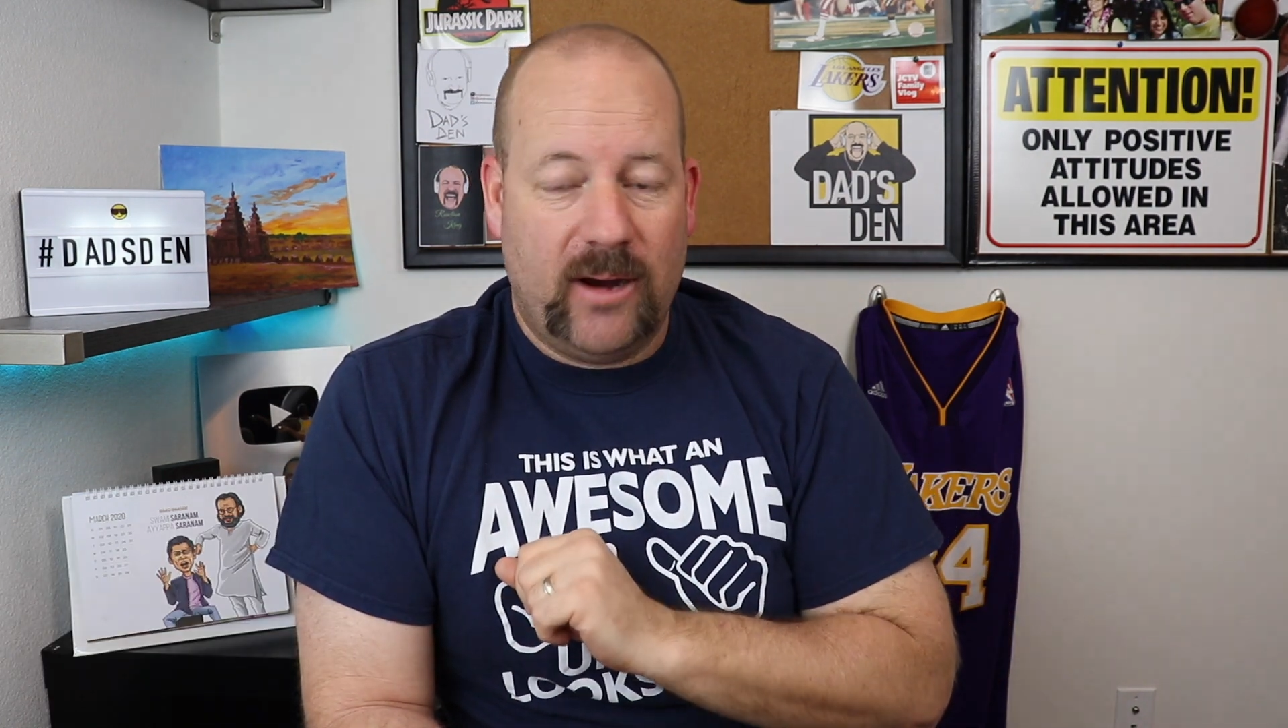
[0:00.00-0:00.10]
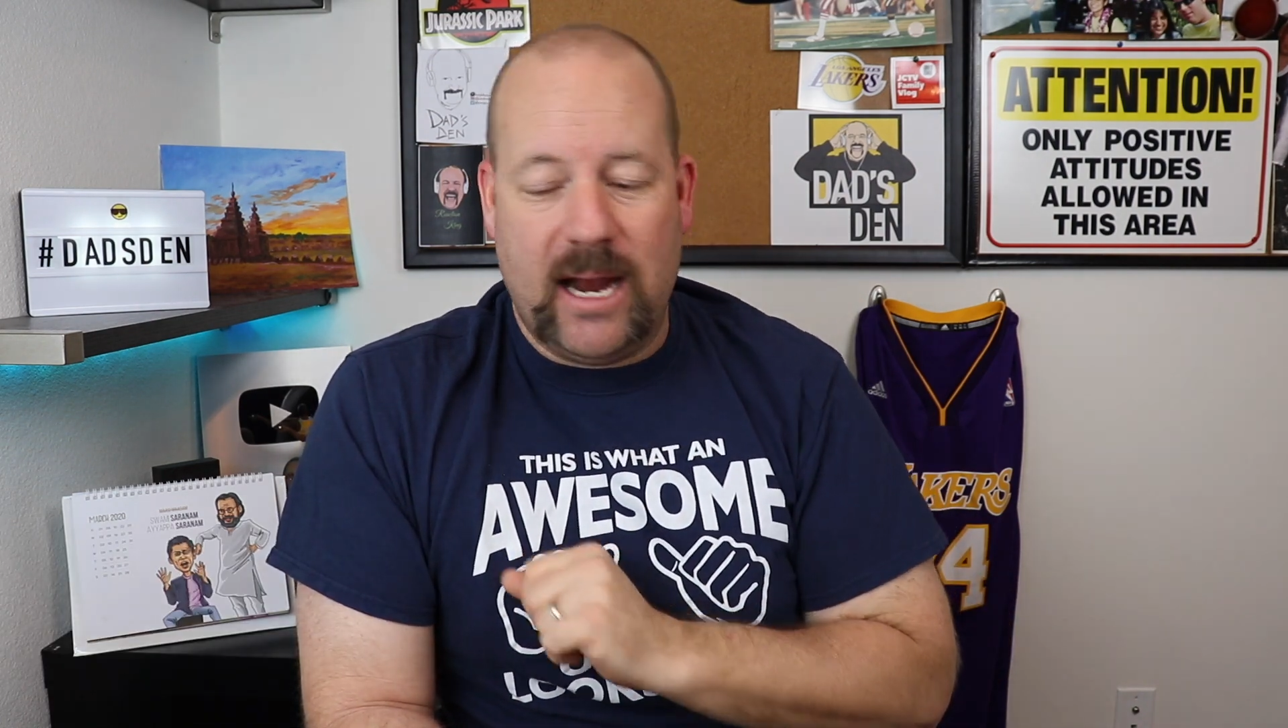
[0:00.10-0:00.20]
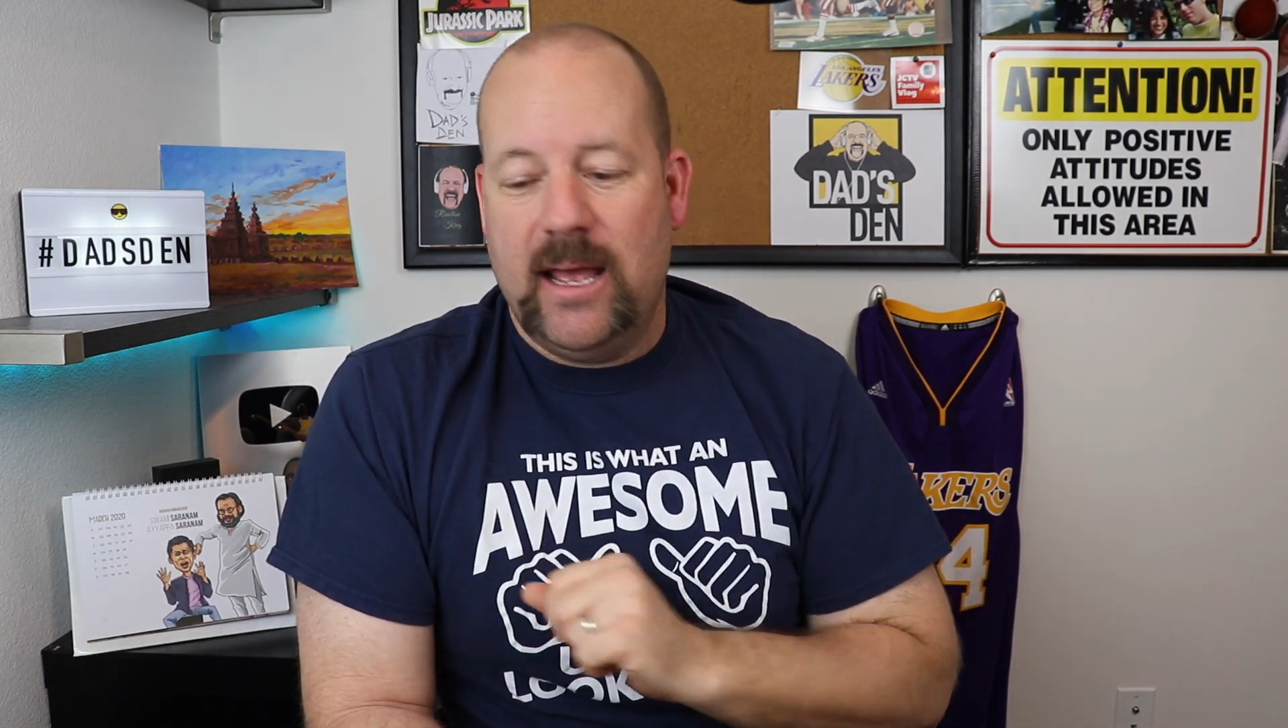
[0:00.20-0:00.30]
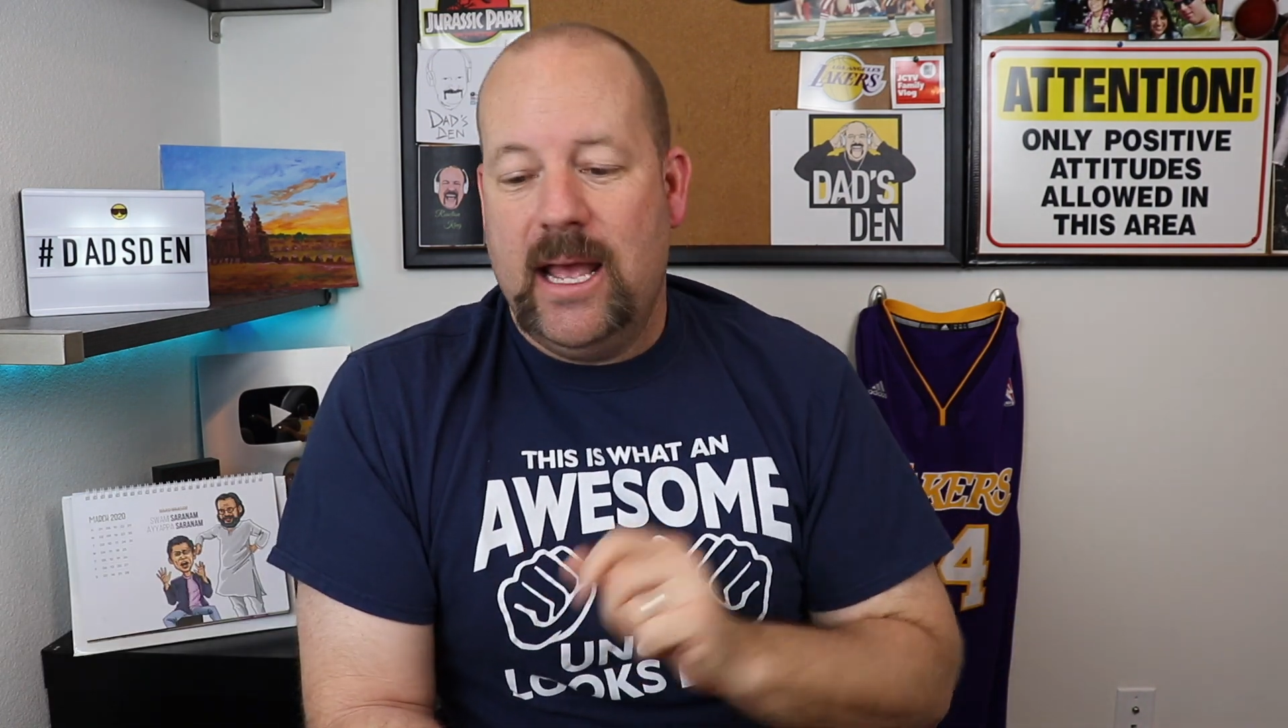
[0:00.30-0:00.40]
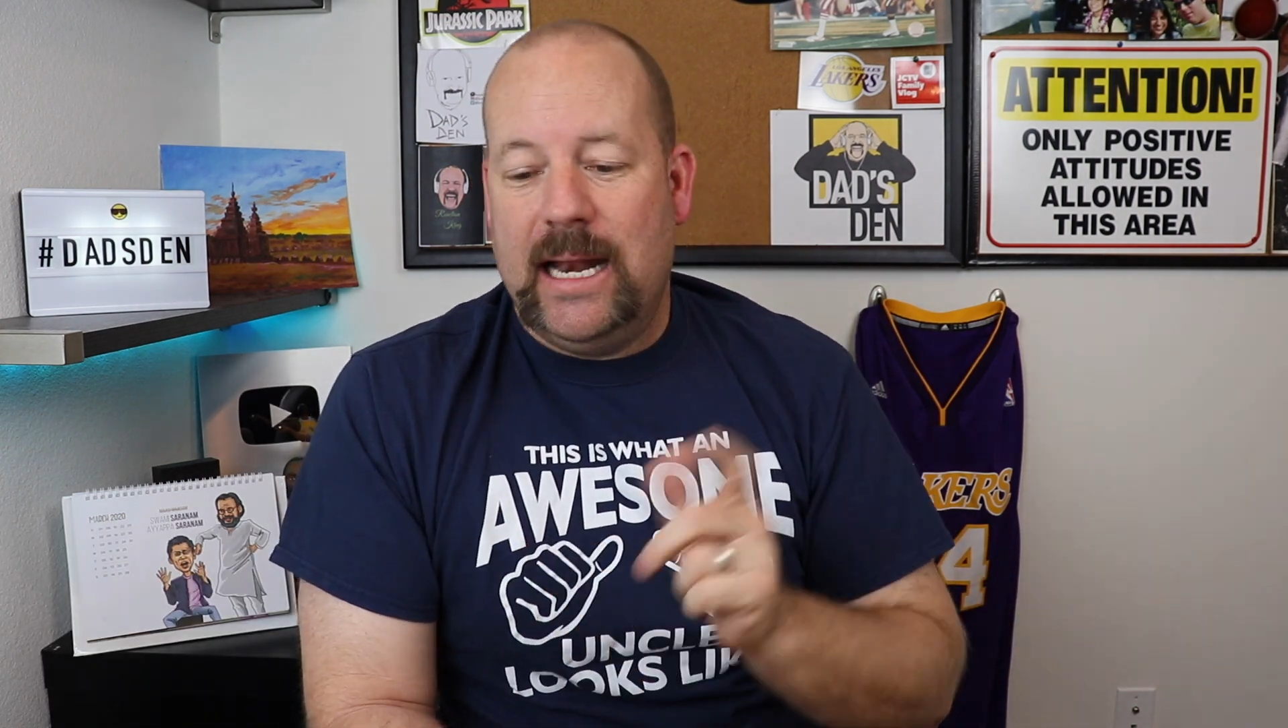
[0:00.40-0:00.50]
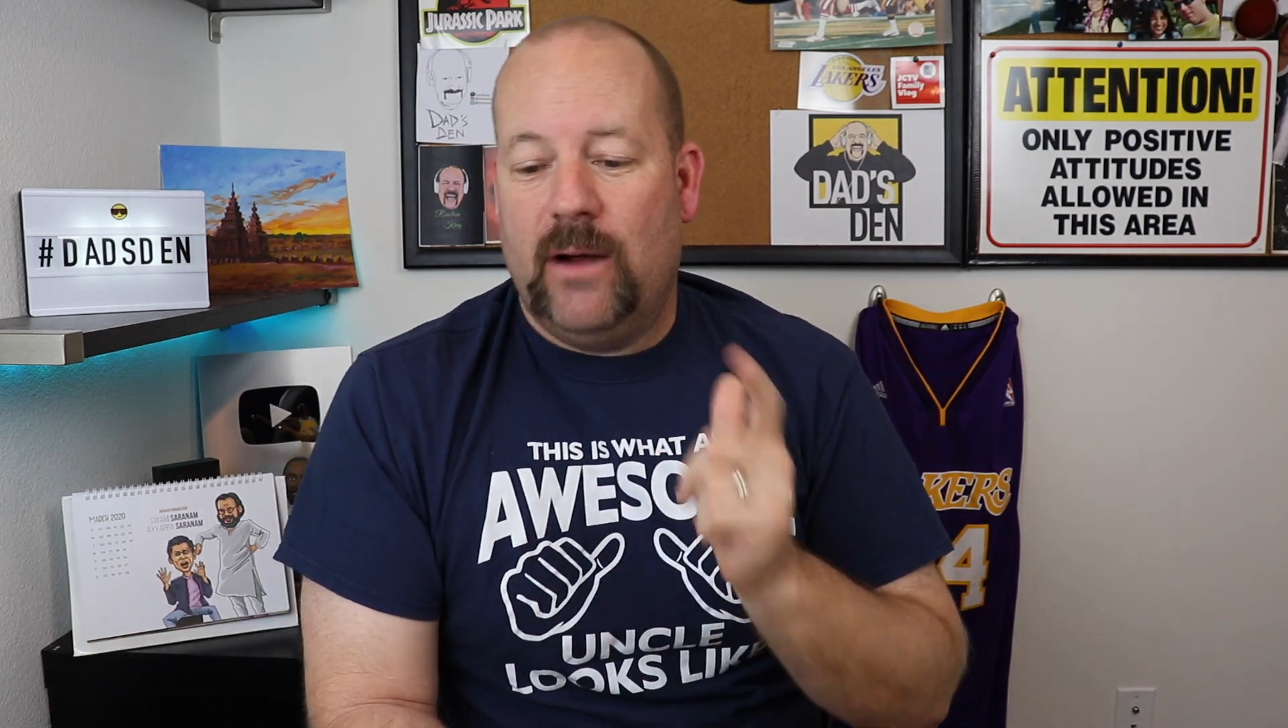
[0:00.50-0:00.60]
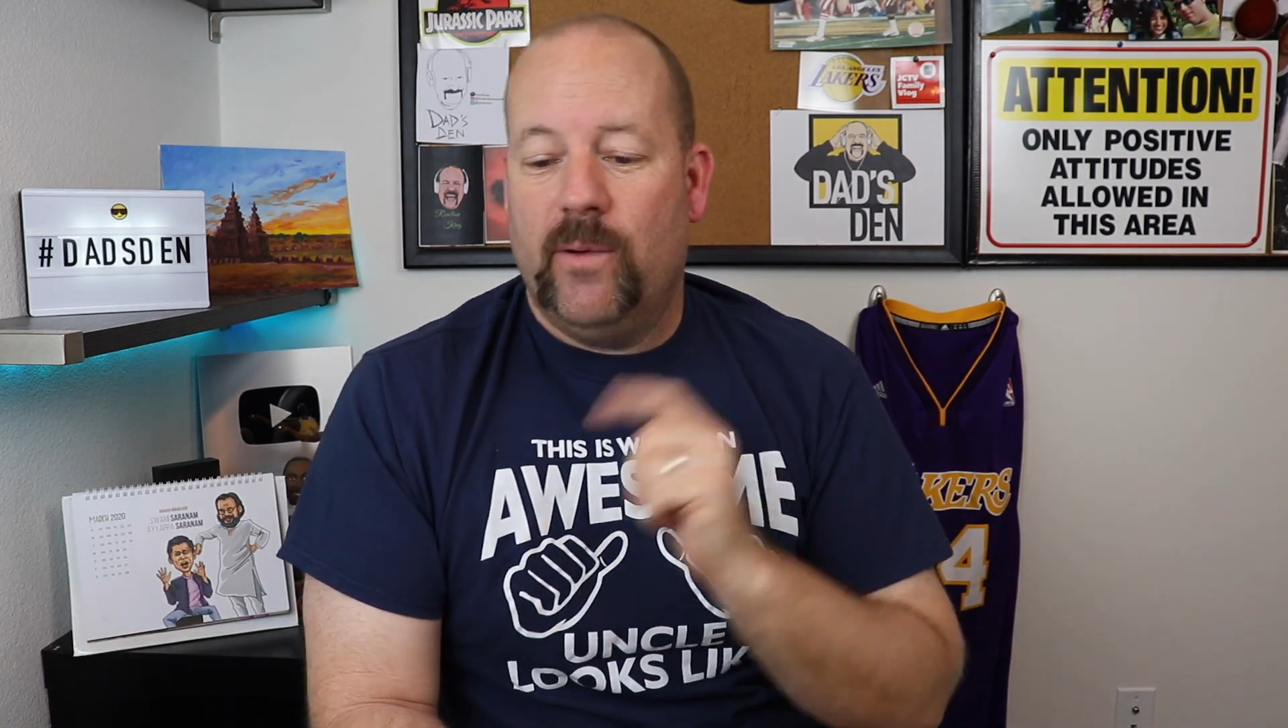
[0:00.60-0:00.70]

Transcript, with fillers: All right, now